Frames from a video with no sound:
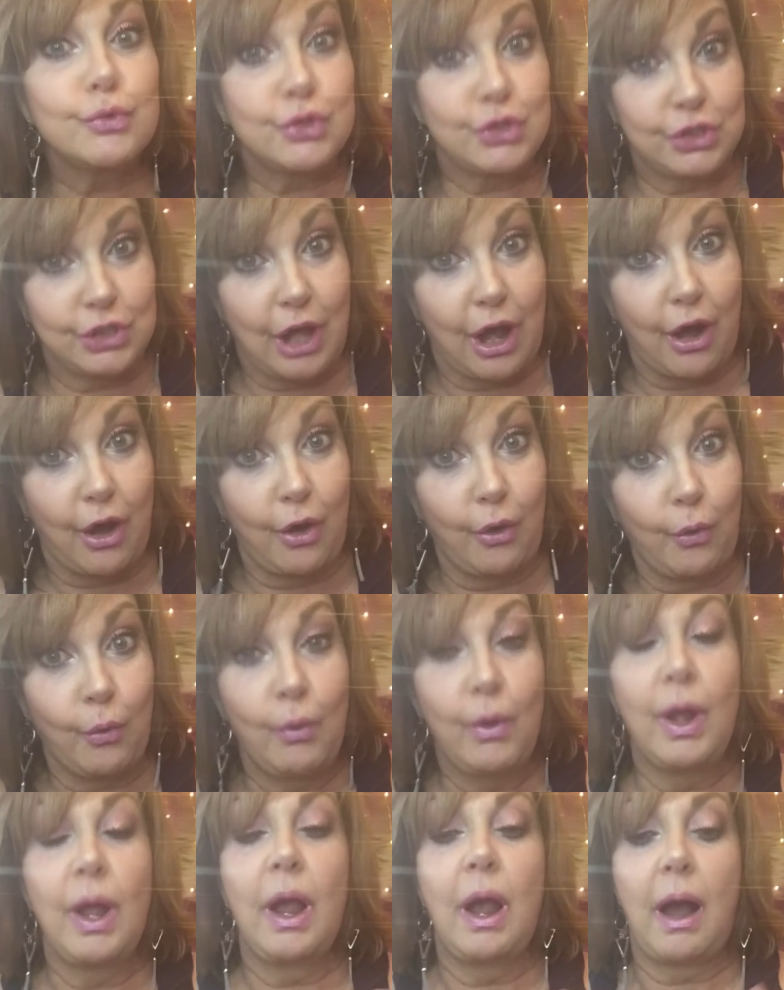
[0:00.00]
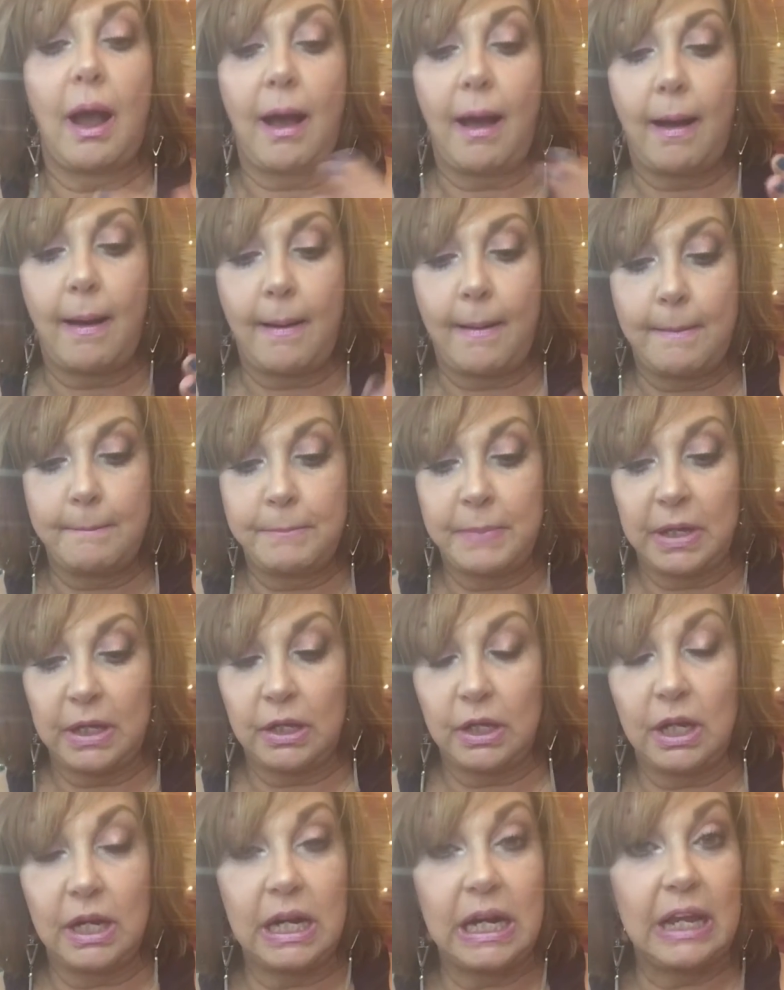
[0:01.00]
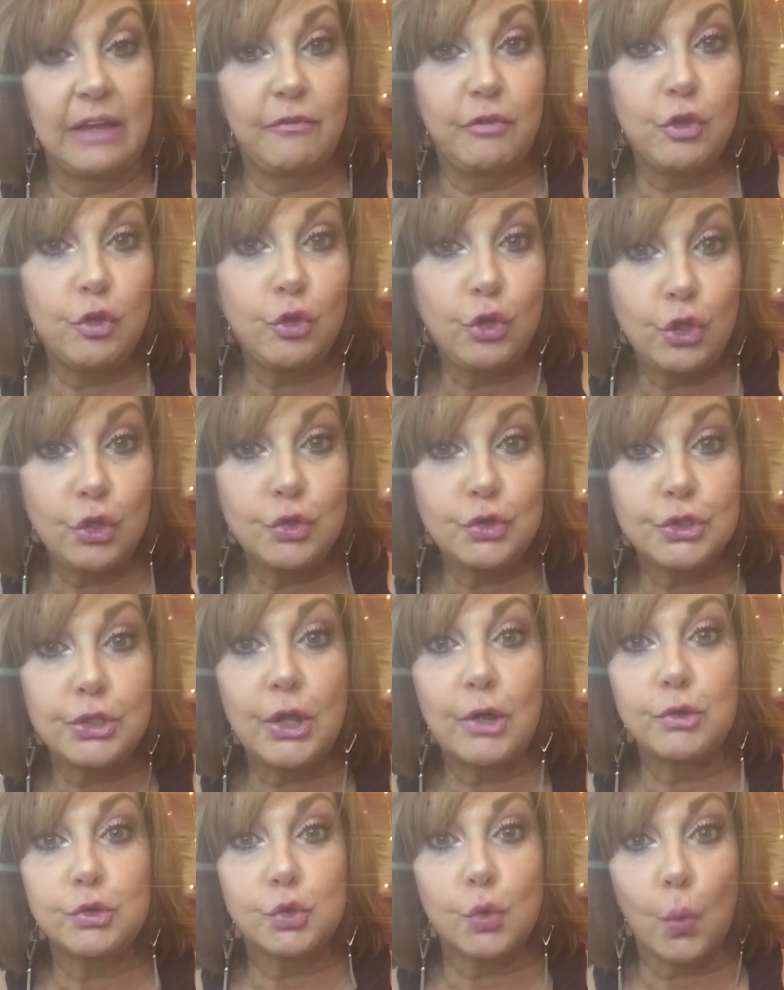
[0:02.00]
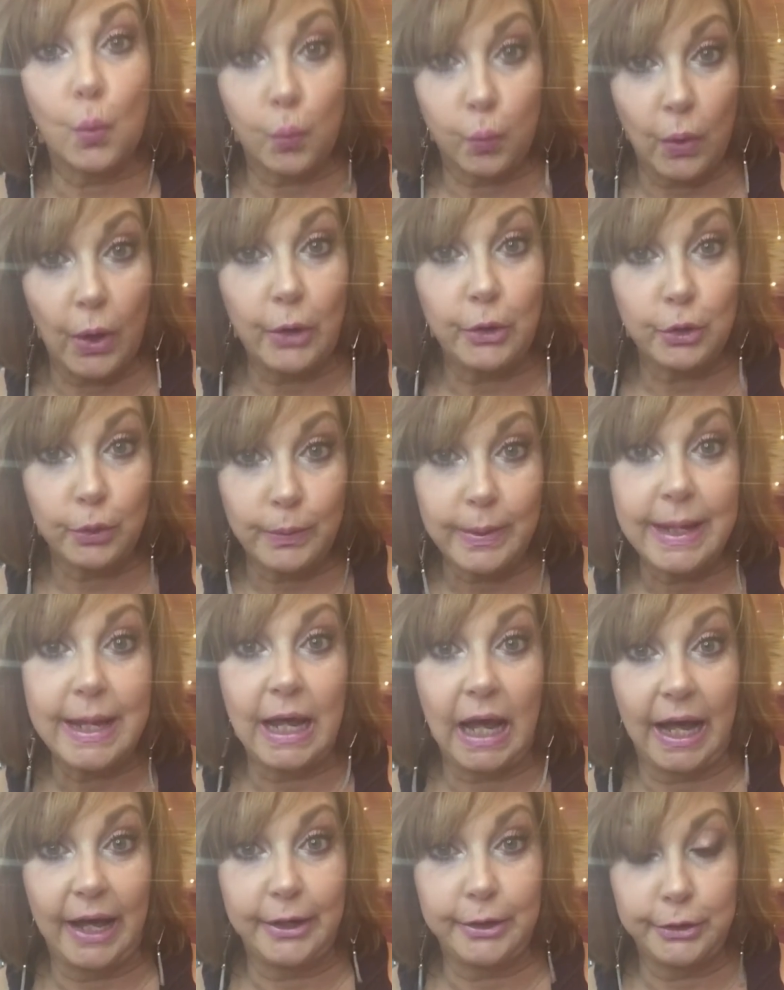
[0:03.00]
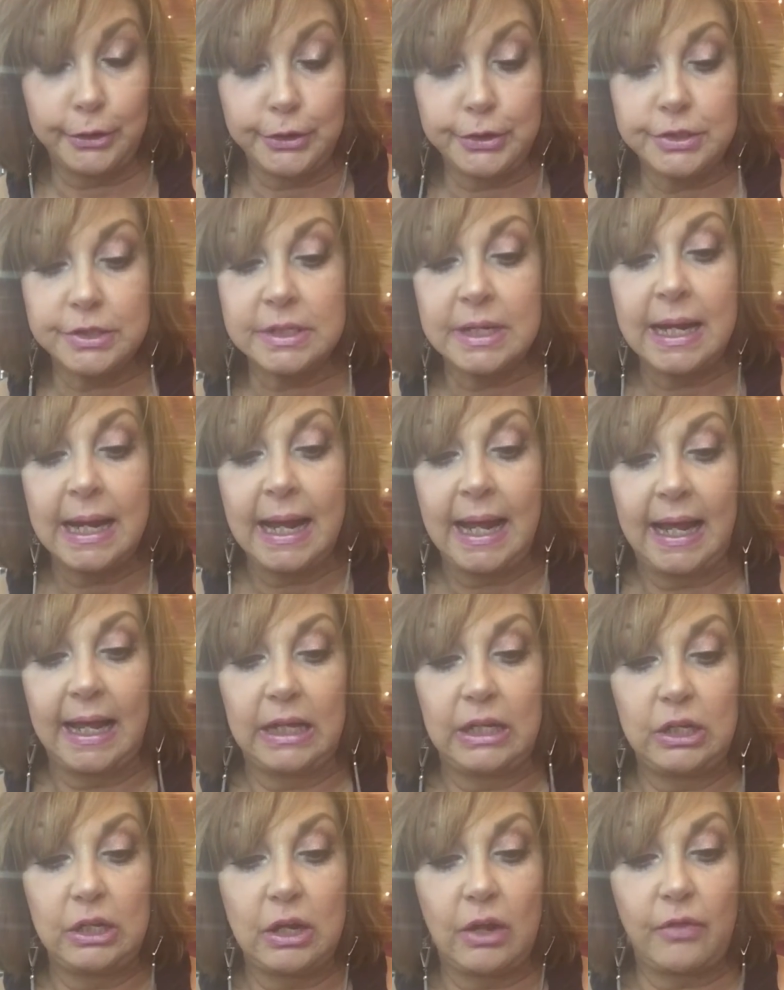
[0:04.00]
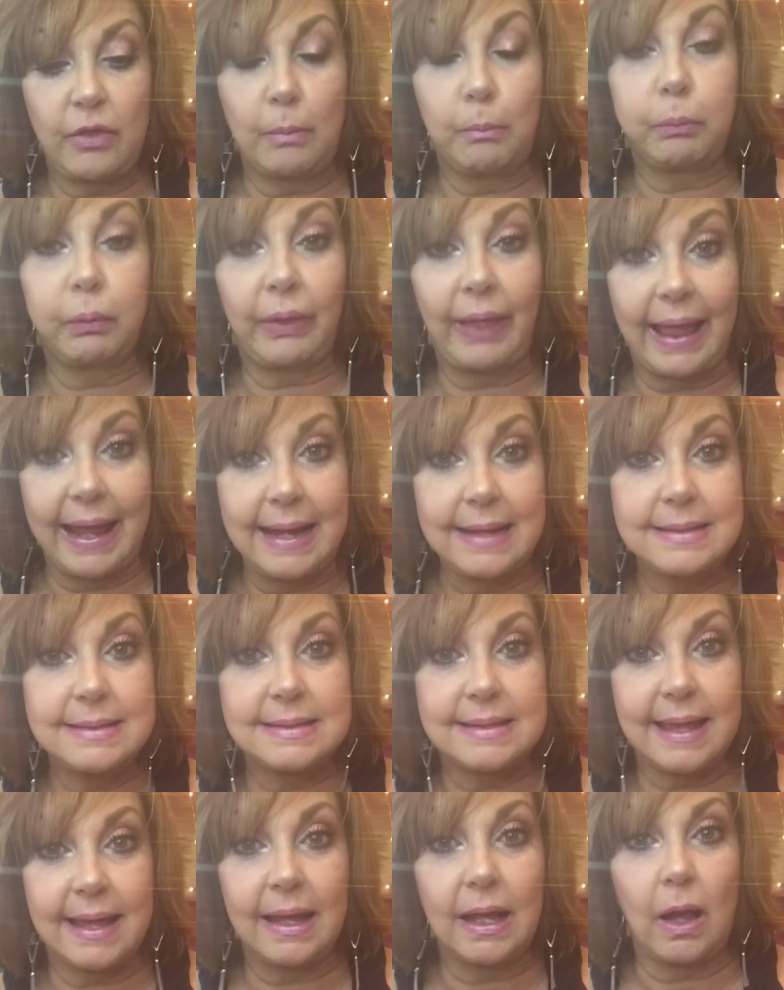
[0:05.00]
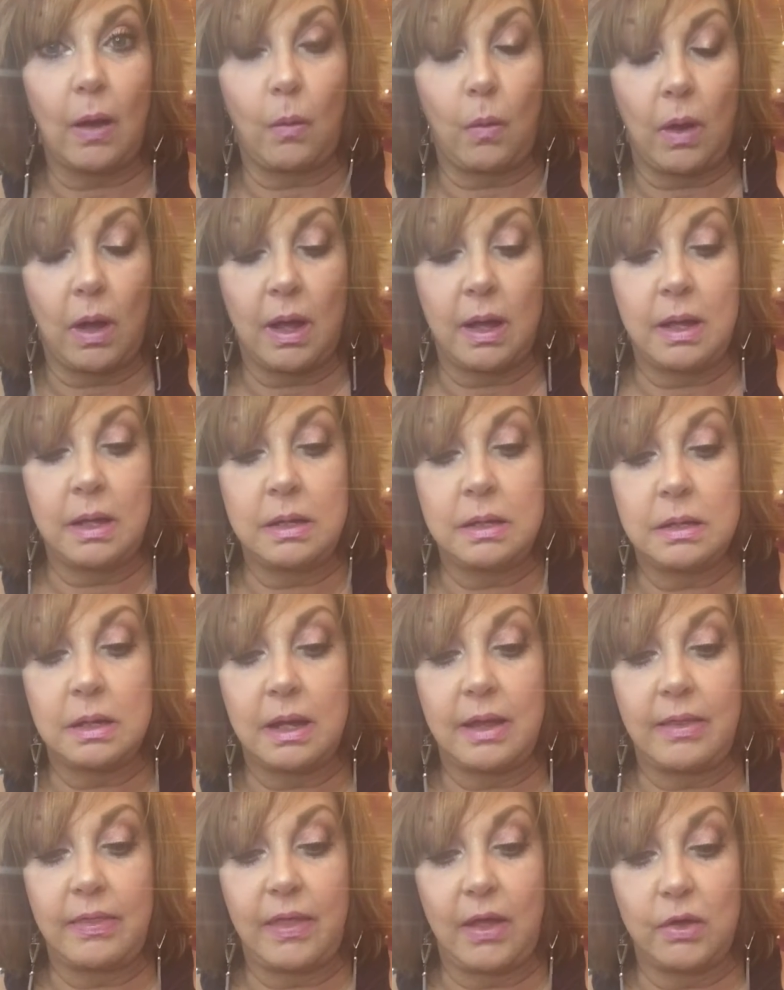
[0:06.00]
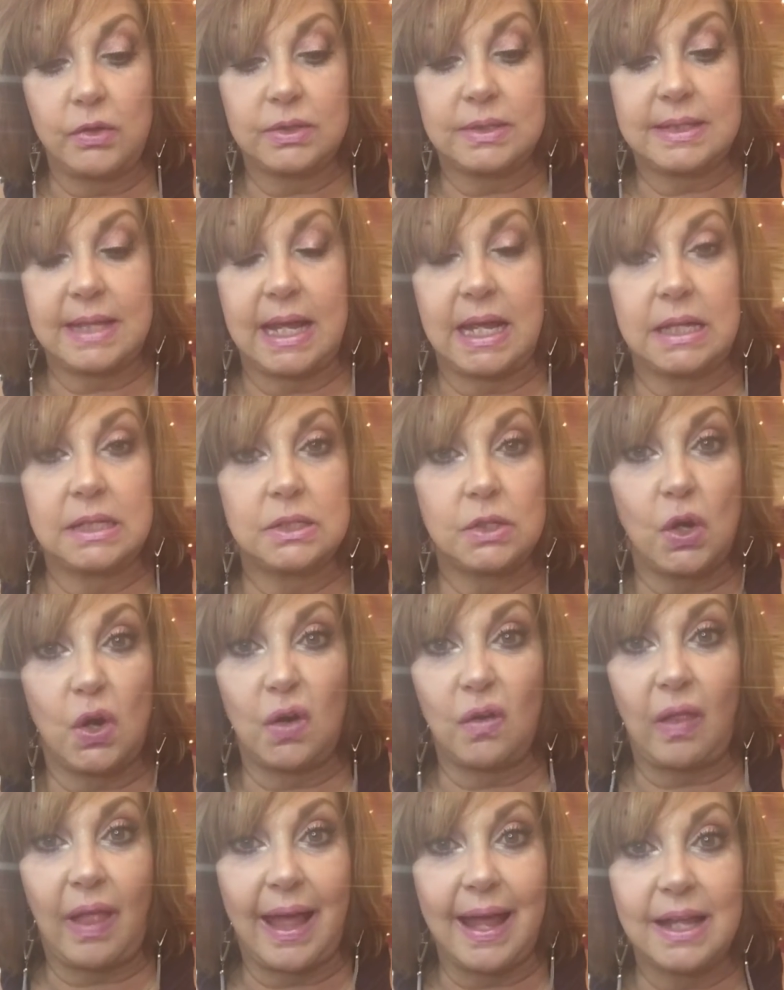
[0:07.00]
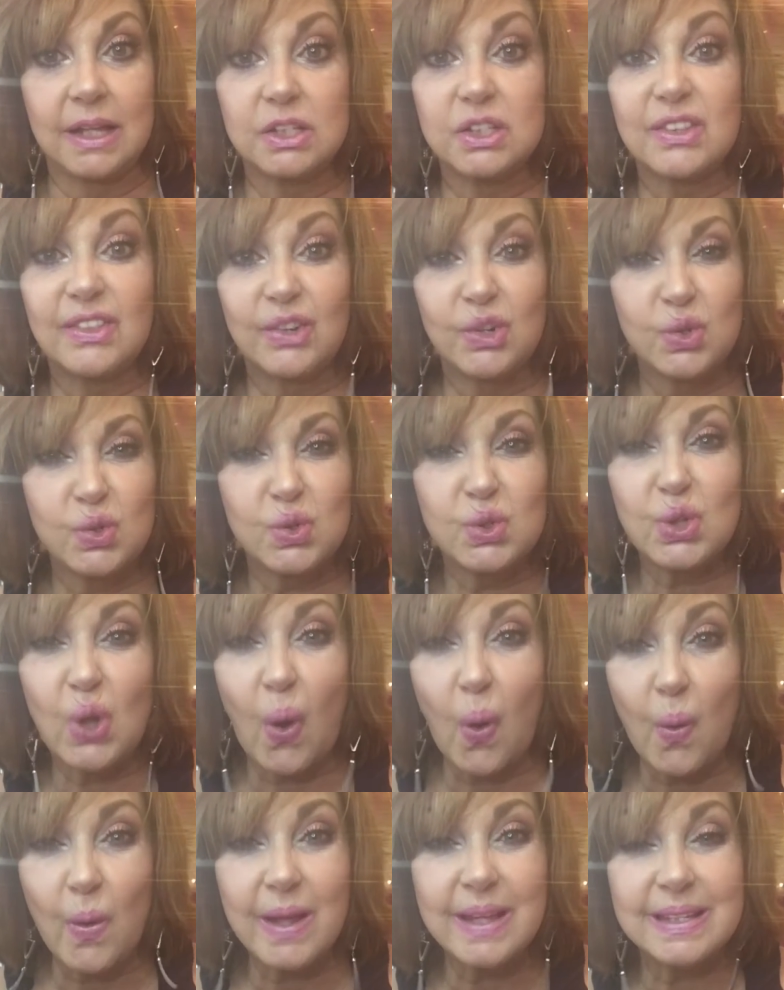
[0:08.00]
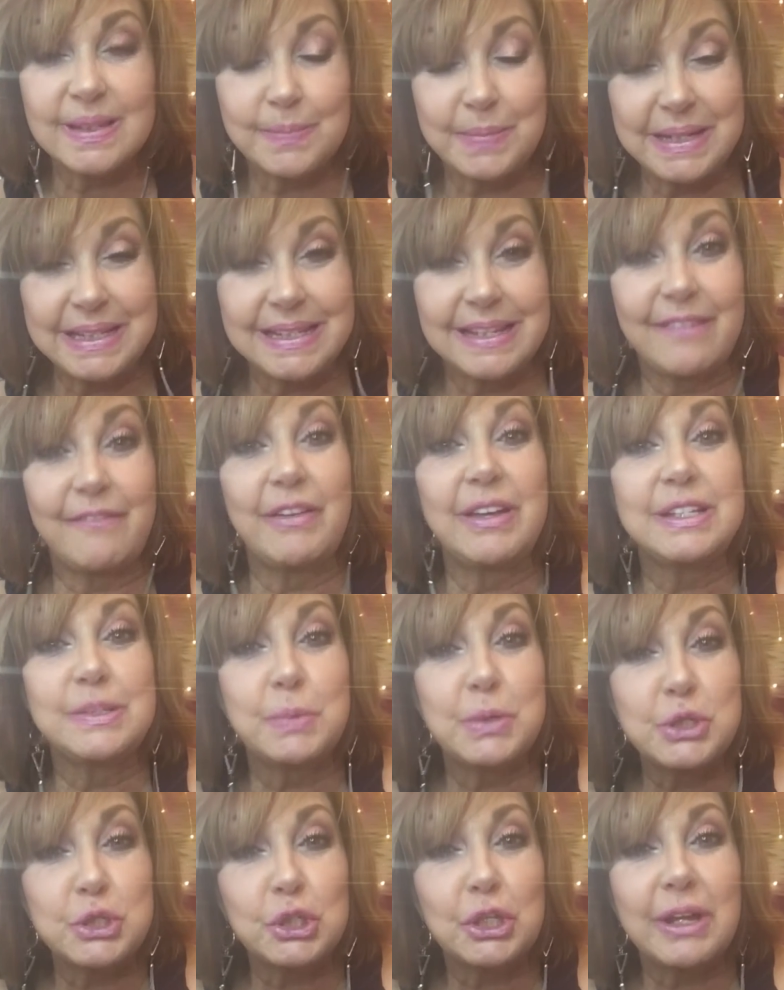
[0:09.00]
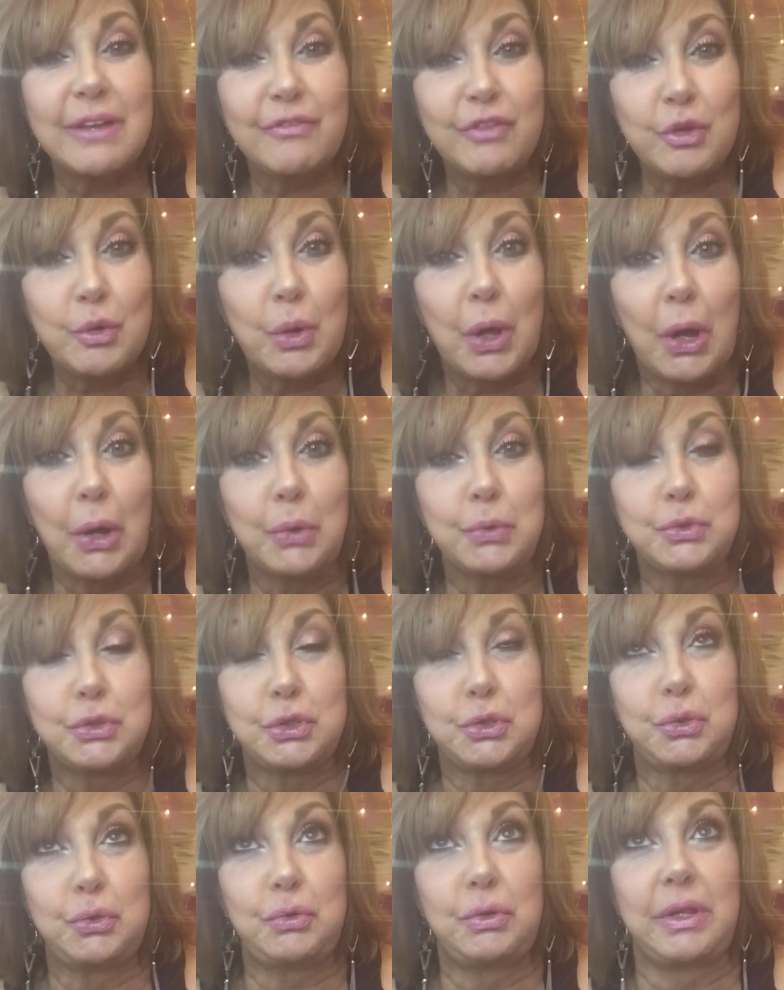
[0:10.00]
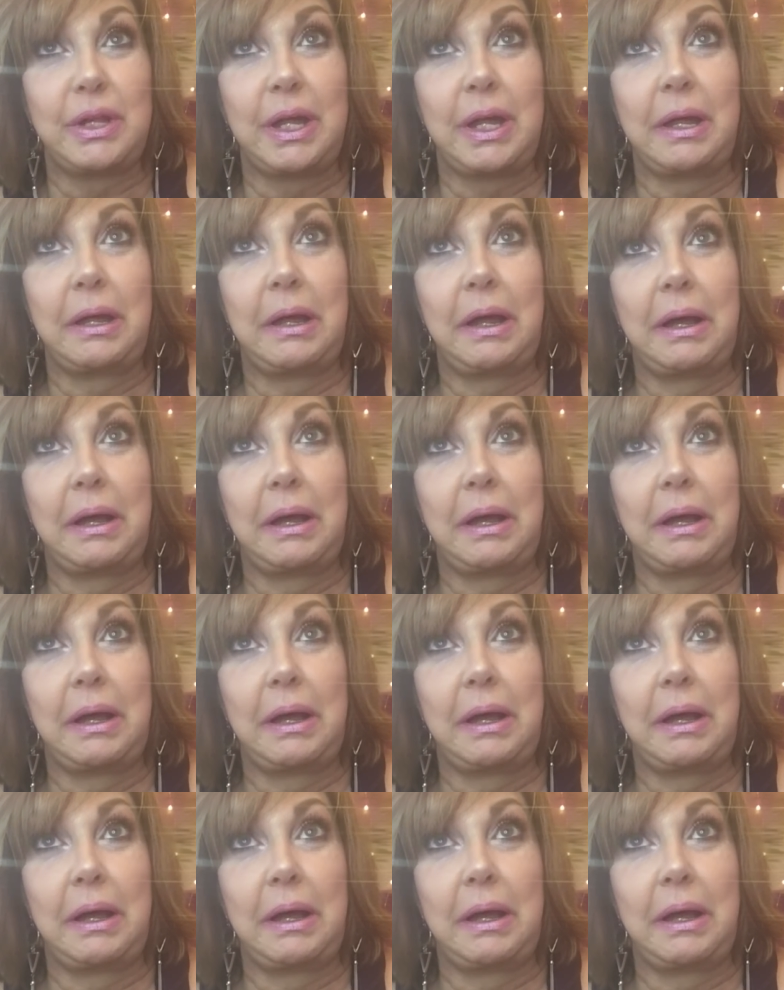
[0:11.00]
sew, if you use those rotary cutters, and the blades that go on those things are like, they're so expensive, especially if you go to the,